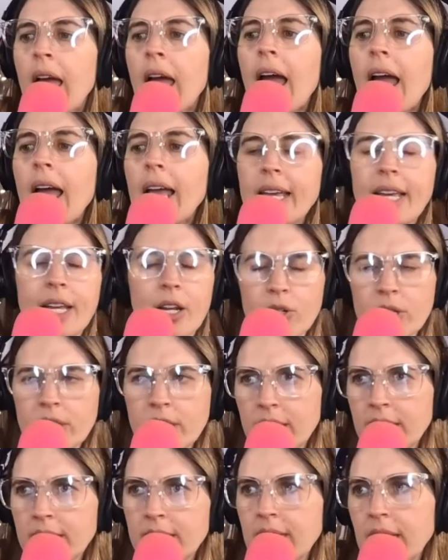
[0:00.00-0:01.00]
here in
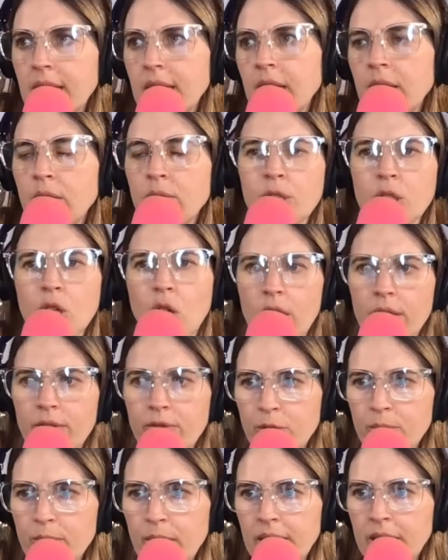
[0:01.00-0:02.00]
DC. It was on
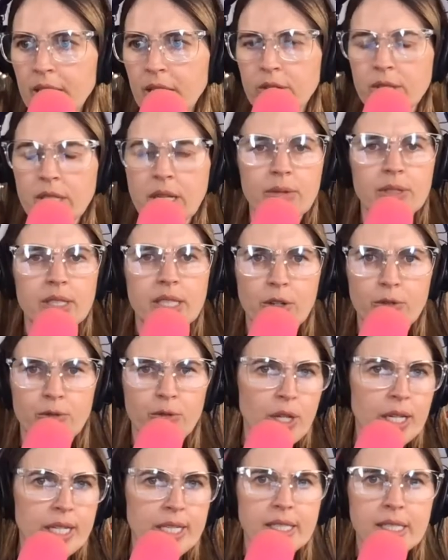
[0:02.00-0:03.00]
for many years. I was there for
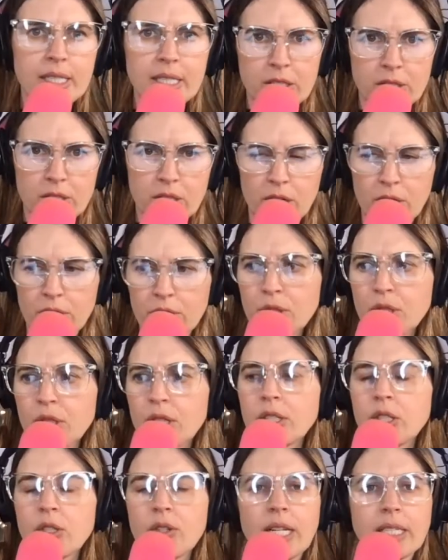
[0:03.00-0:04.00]
like six years.
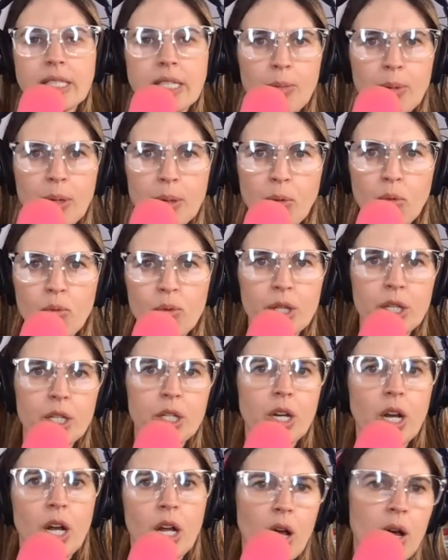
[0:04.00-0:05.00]
So that's how people
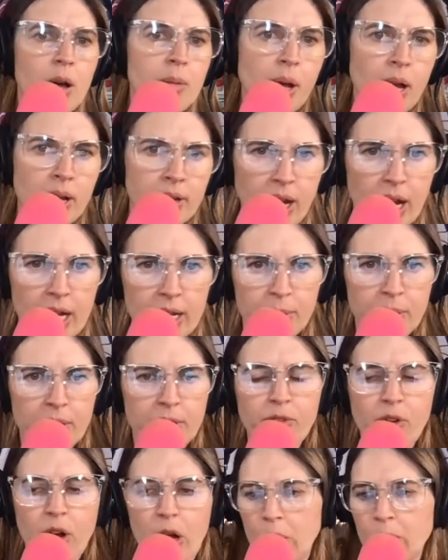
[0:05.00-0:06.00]
really, uh, uh, I got a big
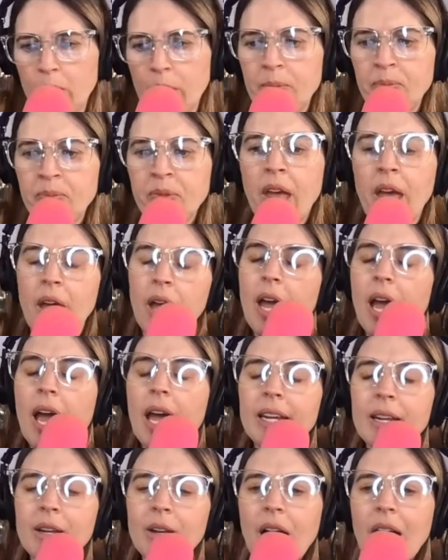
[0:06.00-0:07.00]
following.
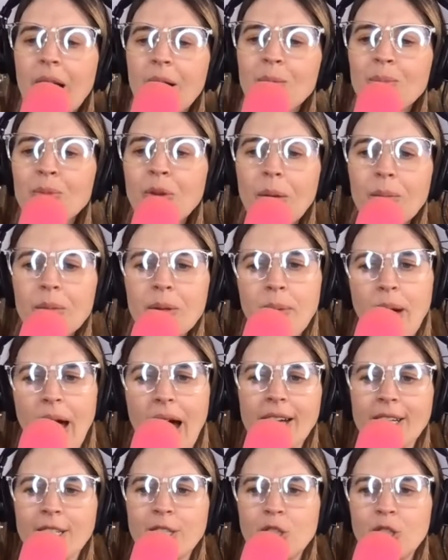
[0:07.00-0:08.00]
And it, it brought me
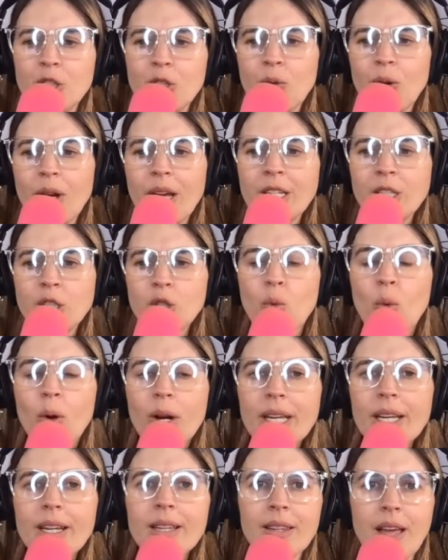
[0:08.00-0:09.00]
back to in
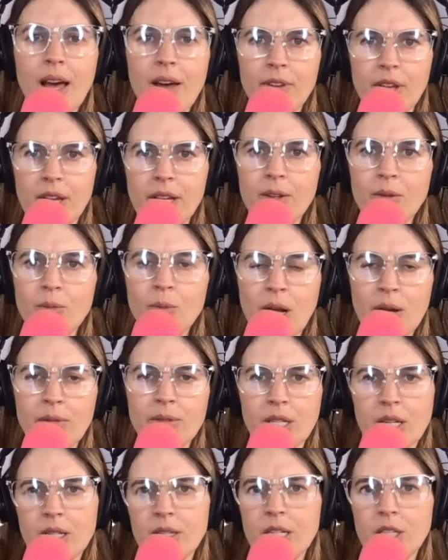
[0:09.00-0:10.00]
2011 when I
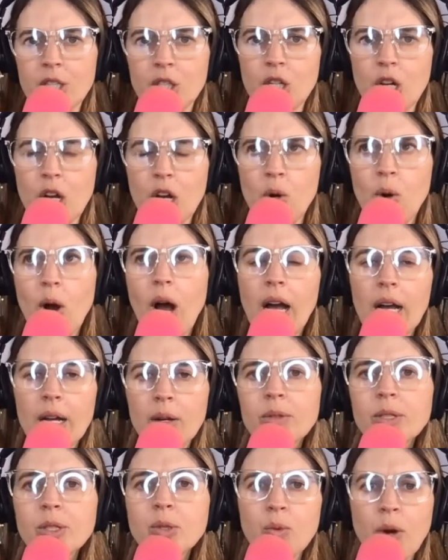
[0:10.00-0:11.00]
was on that show, I
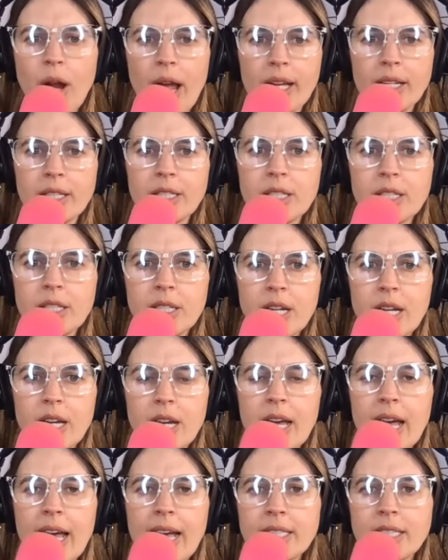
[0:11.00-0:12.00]
was ranked
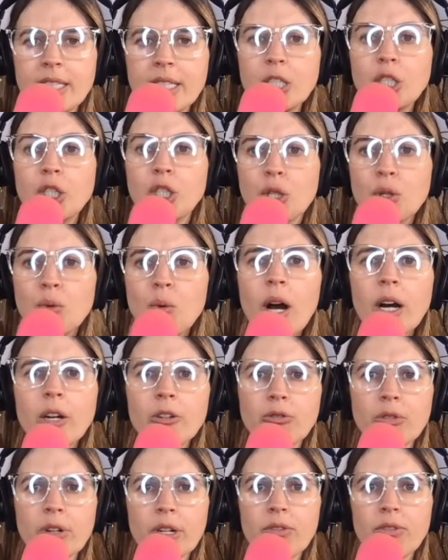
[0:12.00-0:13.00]
as the
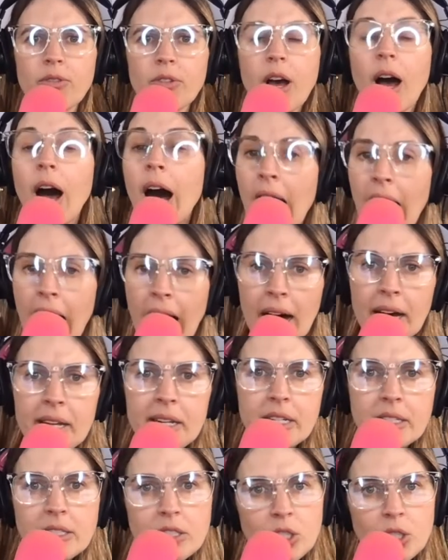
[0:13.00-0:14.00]
200th
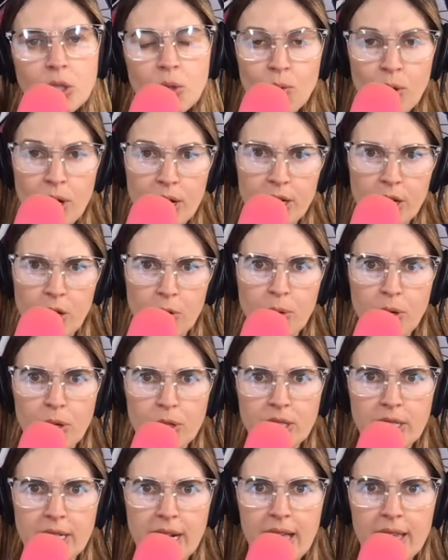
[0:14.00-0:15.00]
hottest radio
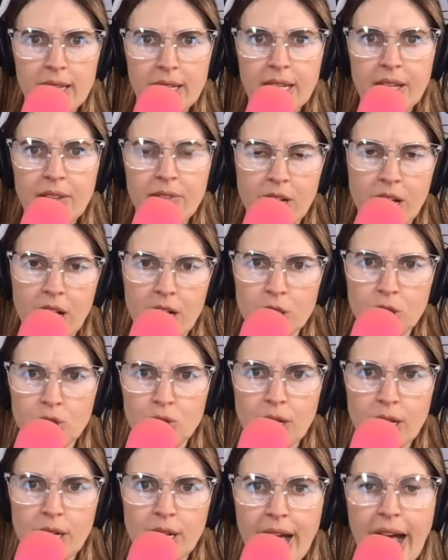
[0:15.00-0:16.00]
personality in the
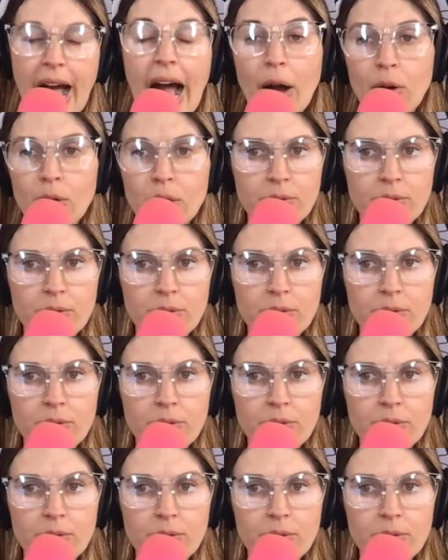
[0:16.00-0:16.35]
country out of